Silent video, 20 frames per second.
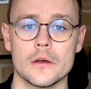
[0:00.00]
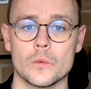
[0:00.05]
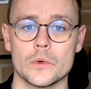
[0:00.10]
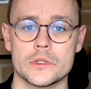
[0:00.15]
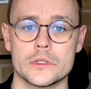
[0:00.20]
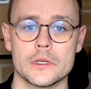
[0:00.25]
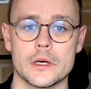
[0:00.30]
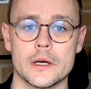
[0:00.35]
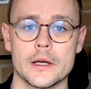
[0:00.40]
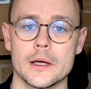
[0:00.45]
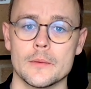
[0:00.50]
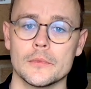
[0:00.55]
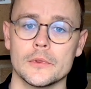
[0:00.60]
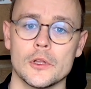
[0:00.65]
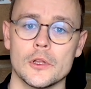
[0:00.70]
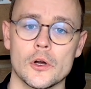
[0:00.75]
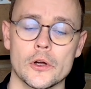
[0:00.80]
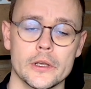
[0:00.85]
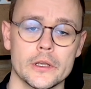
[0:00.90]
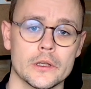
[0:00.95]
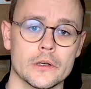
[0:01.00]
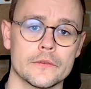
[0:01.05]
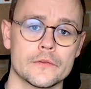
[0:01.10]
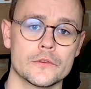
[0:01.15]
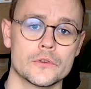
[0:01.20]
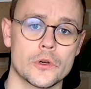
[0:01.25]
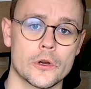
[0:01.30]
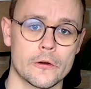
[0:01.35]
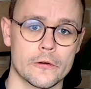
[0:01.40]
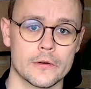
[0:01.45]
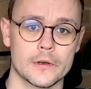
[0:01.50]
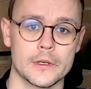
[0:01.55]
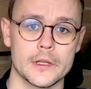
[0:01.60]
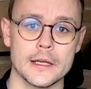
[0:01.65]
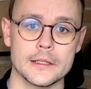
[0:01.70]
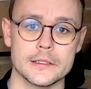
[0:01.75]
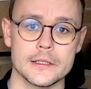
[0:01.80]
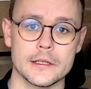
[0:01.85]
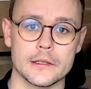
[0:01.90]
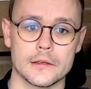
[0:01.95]
which I am lucky enough to
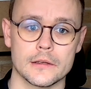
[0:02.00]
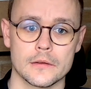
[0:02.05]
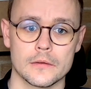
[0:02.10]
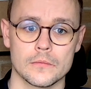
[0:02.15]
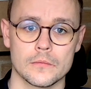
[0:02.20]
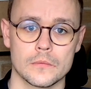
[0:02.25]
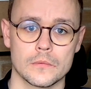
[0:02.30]
currently attend.